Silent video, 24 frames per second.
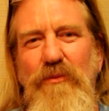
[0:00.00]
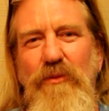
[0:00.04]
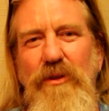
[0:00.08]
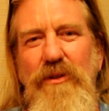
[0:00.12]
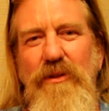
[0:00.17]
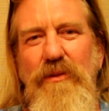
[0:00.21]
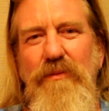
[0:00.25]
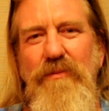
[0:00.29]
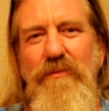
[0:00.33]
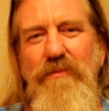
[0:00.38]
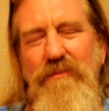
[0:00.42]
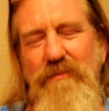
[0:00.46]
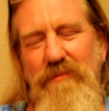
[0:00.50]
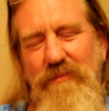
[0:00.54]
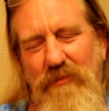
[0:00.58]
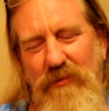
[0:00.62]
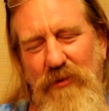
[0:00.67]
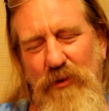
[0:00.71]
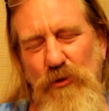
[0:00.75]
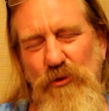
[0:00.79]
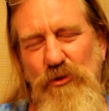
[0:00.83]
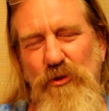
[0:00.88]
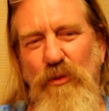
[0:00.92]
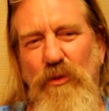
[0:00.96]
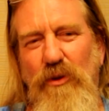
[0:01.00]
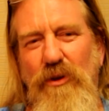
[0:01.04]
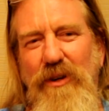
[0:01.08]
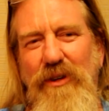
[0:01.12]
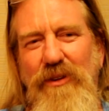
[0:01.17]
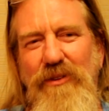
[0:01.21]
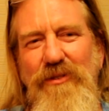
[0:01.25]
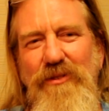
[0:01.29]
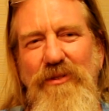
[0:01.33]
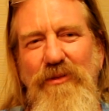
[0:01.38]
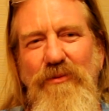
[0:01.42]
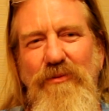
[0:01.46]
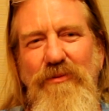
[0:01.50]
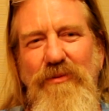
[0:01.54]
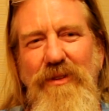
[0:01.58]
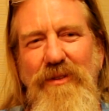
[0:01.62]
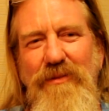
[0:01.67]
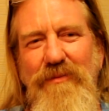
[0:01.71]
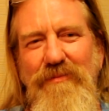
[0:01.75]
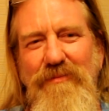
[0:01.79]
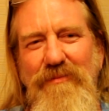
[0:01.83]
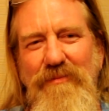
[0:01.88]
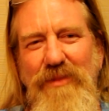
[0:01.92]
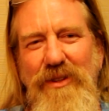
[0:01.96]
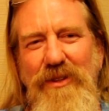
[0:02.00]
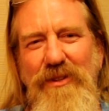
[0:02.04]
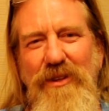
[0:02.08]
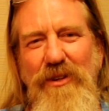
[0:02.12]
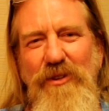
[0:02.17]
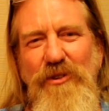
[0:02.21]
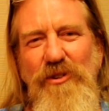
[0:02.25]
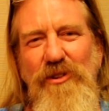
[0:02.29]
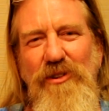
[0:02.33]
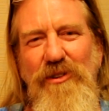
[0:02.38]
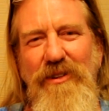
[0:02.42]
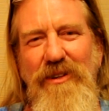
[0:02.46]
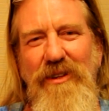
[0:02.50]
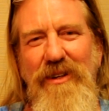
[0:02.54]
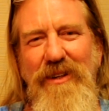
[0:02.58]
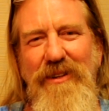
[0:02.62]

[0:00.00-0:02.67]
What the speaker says: the future brings, and what potentially